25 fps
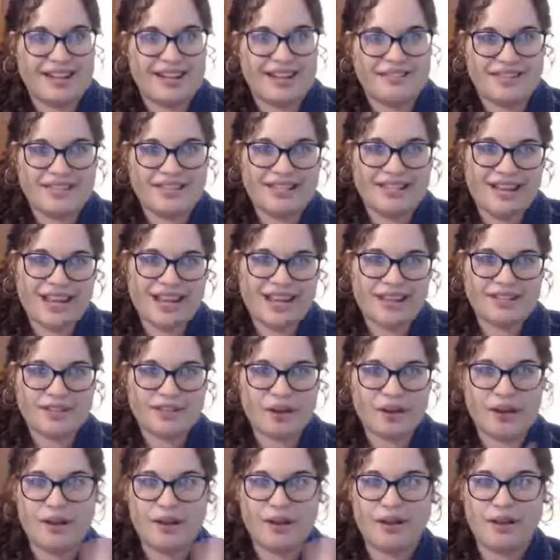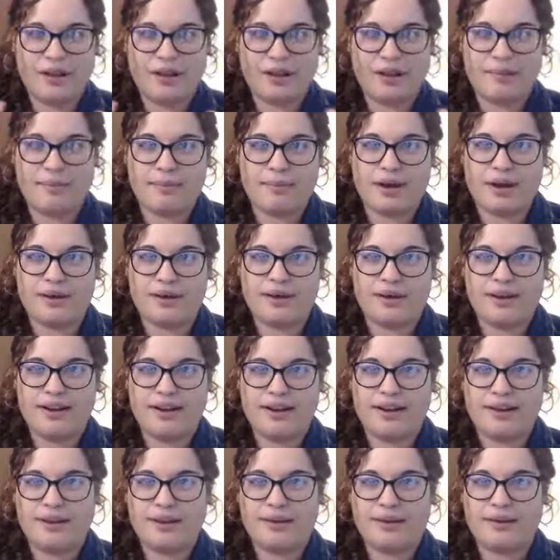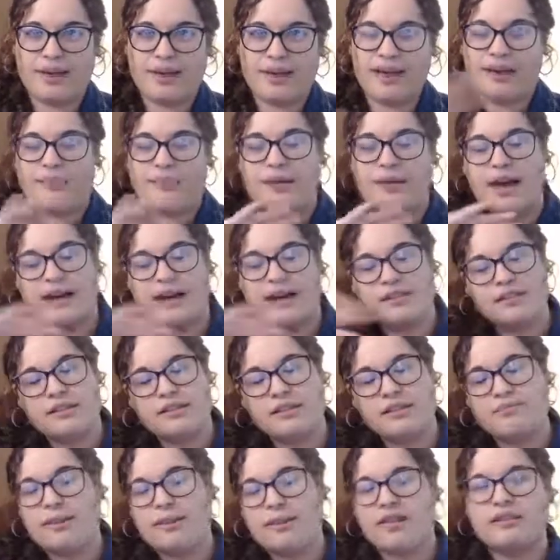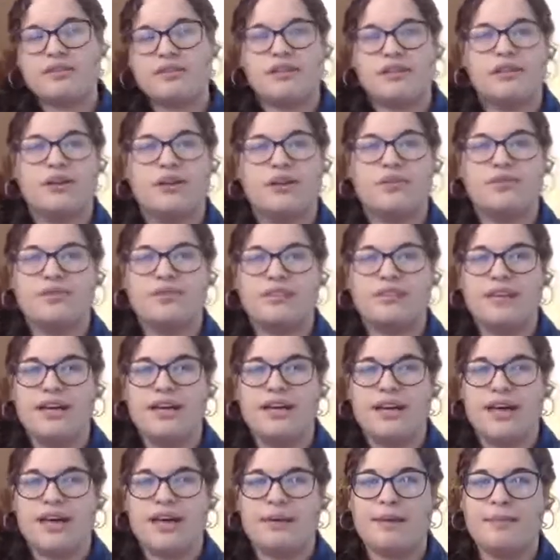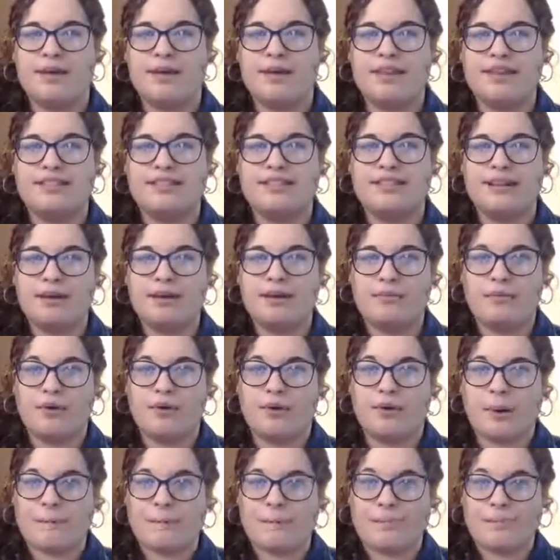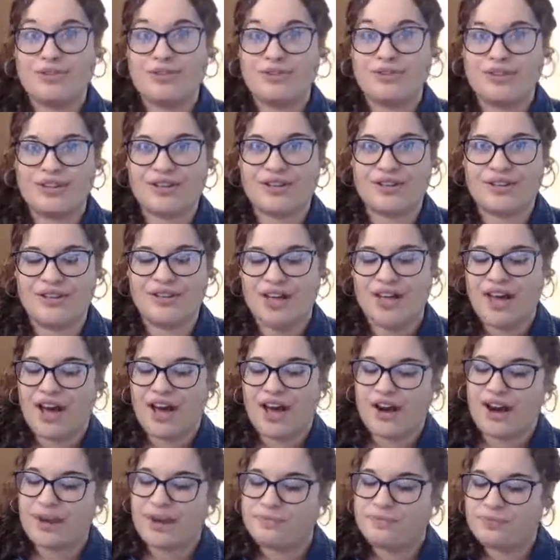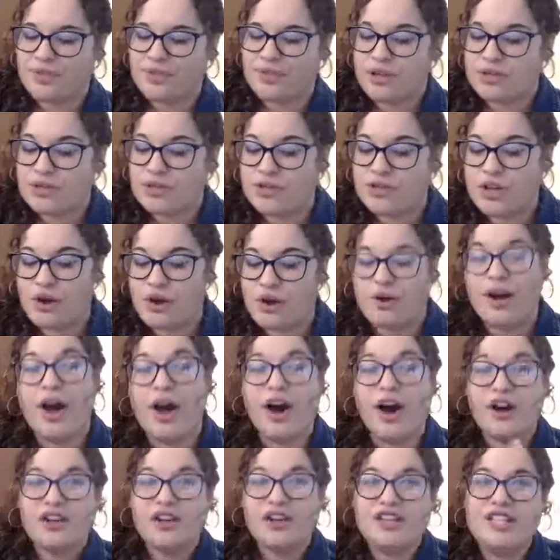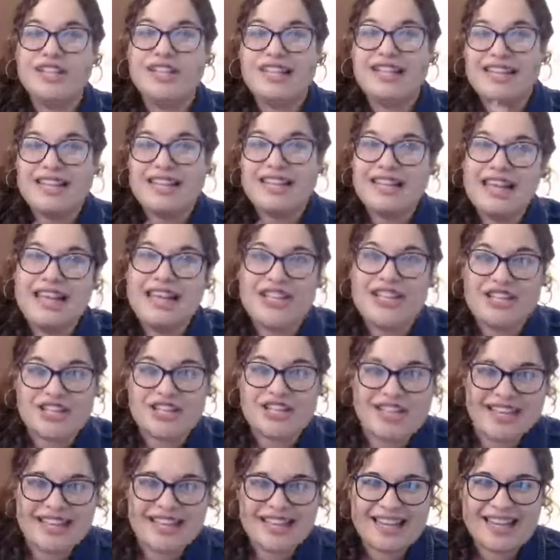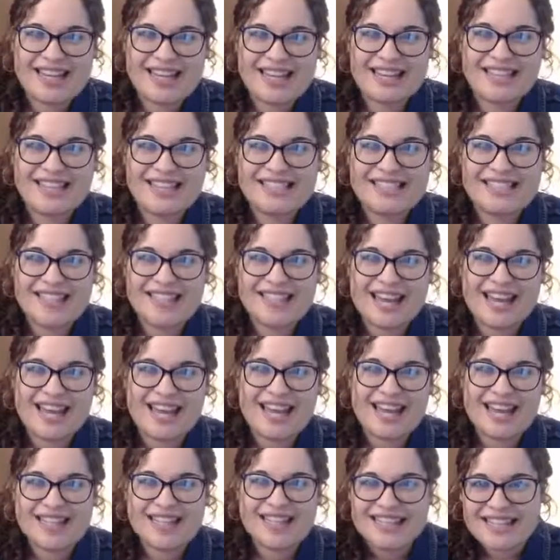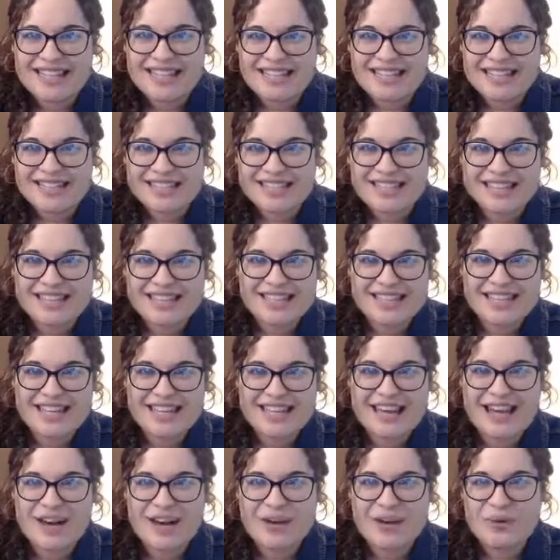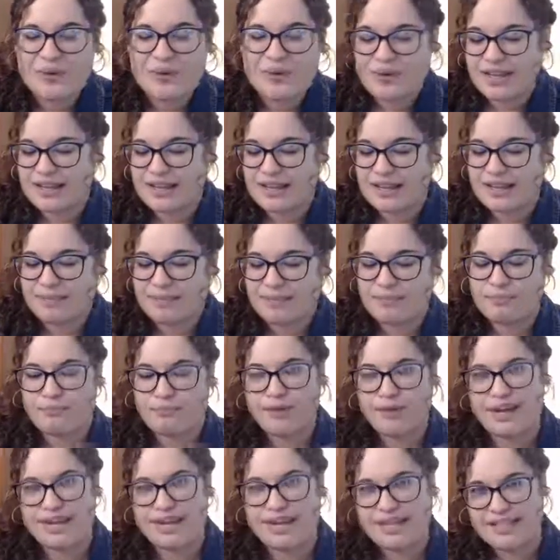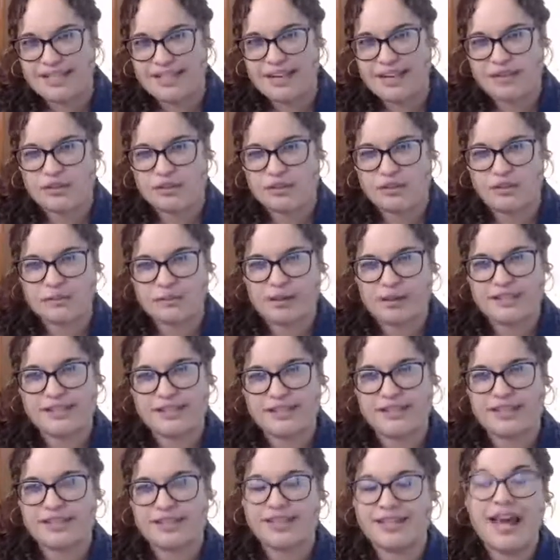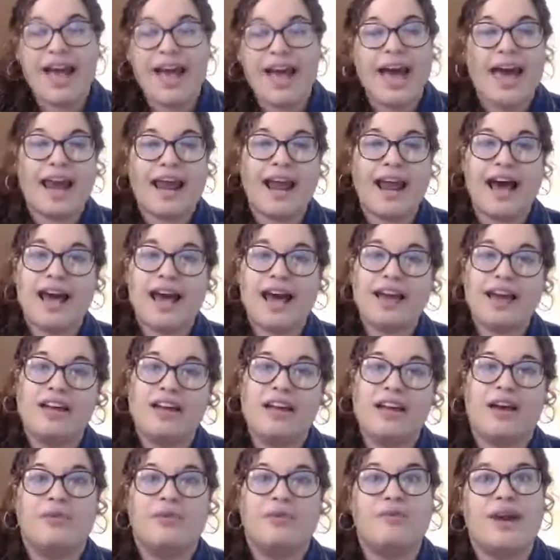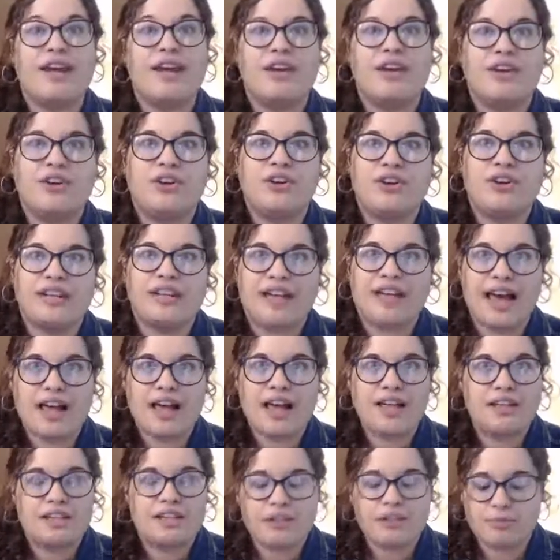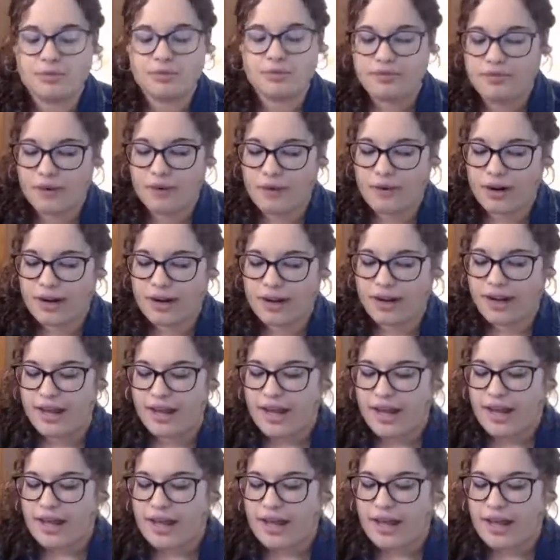of it. Today is all about getting past the basic notes and making it sound more musical. All right. So articulation, let's get into this and see how we can break it down so it makes sense. And I read a good analogy before.